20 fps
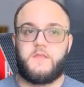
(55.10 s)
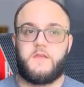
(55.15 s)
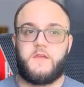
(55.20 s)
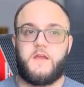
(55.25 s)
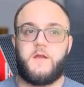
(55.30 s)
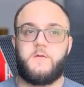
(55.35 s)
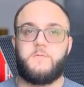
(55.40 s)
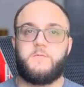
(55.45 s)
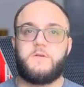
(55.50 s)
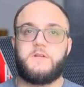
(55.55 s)

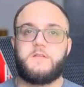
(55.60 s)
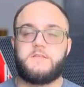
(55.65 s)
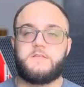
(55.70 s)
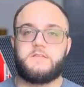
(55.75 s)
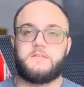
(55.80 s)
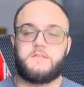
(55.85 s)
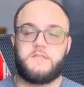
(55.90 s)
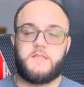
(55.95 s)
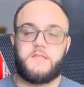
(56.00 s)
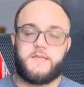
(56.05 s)
I
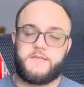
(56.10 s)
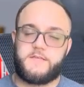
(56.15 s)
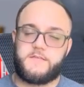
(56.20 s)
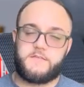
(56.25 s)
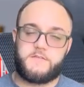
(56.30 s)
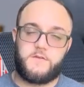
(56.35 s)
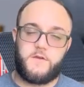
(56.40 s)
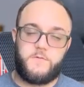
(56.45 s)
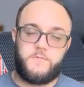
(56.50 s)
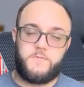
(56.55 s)

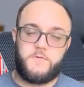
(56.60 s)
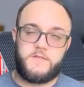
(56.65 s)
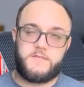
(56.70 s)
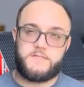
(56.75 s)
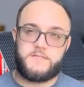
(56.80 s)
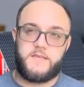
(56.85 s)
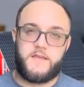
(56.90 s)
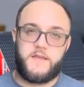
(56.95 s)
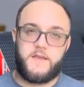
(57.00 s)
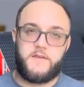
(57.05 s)
wouldn't
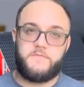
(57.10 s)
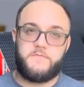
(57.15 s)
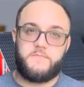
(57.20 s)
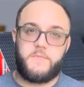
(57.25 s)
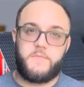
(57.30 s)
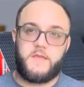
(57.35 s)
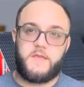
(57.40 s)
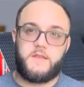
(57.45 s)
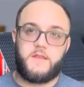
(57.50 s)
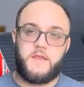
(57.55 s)
say I've
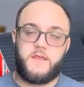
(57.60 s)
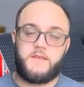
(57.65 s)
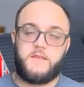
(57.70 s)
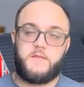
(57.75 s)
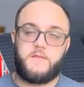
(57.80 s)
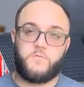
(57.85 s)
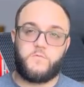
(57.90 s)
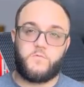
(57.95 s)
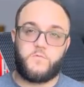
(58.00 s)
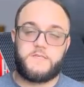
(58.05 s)
made
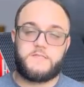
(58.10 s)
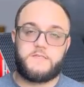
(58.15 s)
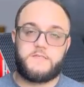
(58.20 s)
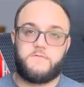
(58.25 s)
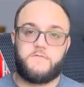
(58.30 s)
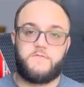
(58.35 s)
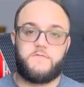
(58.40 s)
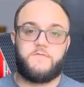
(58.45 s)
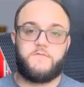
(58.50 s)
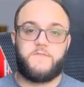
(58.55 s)
any
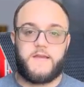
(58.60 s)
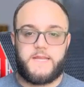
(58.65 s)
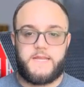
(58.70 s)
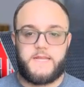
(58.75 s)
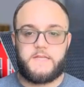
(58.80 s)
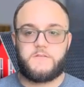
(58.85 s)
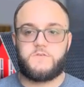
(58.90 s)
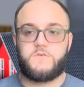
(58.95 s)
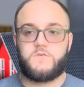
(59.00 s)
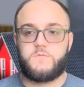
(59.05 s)
recent
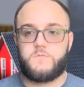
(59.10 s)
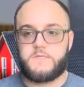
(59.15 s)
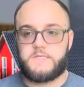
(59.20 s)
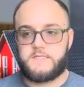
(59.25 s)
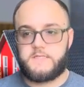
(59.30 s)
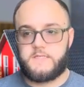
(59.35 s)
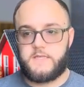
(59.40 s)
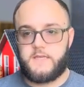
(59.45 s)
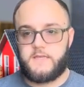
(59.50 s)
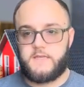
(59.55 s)
financial
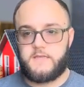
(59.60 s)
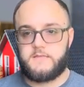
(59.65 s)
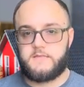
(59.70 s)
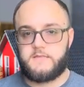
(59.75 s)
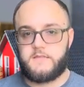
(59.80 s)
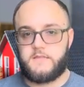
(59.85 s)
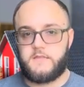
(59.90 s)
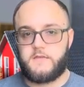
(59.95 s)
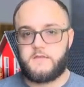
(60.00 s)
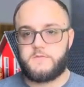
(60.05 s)

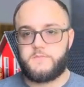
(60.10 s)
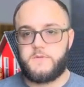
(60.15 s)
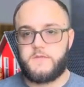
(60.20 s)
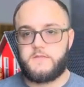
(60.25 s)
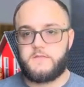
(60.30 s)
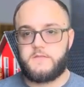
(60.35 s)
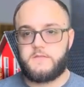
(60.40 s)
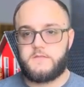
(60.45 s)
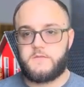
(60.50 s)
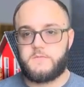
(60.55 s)
mistakes. There's
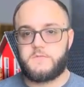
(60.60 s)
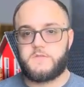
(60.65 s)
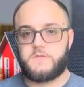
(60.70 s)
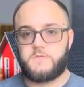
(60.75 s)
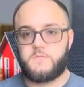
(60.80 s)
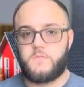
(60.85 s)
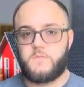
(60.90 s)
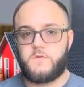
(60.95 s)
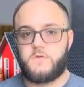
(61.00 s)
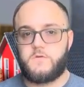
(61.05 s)
been some
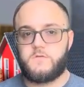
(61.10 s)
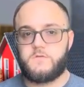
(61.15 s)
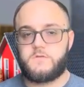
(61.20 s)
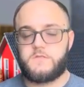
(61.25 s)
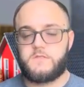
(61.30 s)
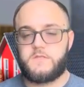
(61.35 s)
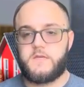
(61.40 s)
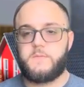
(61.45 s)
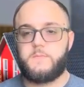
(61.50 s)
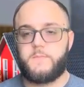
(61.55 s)
small
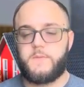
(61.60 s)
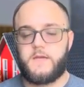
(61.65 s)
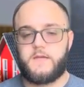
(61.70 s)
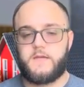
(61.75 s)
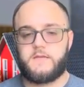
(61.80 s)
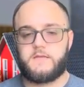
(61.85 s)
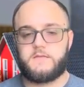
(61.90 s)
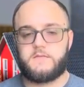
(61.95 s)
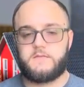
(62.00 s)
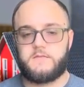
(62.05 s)

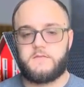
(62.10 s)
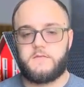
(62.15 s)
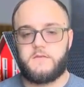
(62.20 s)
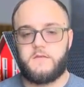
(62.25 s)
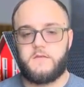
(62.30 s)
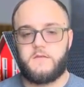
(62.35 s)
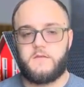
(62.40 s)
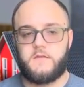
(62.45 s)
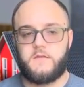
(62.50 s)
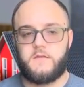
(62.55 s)
setbacks
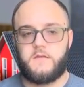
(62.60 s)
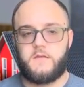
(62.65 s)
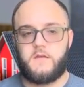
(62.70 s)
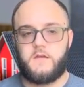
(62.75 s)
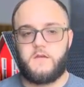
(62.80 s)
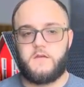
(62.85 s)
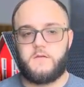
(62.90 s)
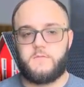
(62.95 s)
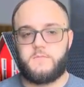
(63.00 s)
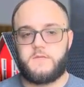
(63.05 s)

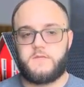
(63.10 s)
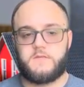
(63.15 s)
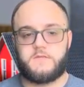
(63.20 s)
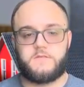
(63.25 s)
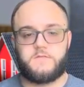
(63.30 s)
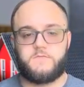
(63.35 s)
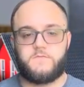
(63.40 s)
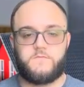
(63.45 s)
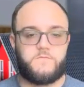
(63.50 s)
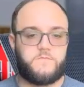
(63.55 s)
because of